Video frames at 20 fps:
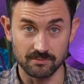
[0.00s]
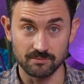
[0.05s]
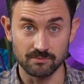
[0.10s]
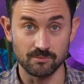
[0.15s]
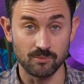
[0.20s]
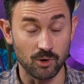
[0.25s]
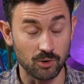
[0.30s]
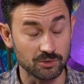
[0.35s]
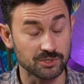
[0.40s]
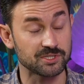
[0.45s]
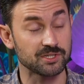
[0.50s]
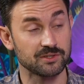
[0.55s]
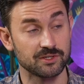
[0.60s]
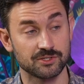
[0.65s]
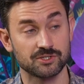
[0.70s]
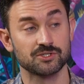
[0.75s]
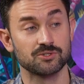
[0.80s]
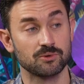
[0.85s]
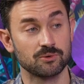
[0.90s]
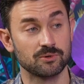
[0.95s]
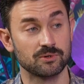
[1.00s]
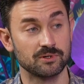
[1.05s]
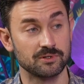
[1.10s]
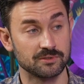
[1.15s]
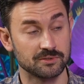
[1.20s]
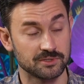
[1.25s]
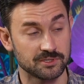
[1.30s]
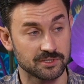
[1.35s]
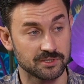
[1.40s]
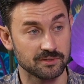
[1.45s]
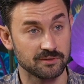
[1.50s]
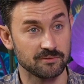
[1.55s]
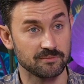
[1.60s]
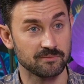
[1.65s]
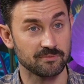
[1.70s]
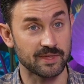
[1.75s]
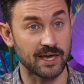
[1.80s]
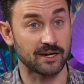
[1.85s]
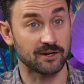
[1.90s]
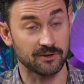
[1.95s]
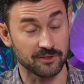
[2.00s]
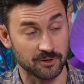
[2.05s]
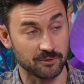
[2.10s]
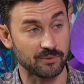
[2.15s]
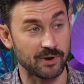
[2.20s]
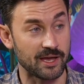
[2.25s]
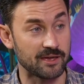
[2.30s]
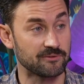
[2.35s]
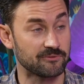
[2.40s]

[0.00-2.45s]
most of the stores that are the right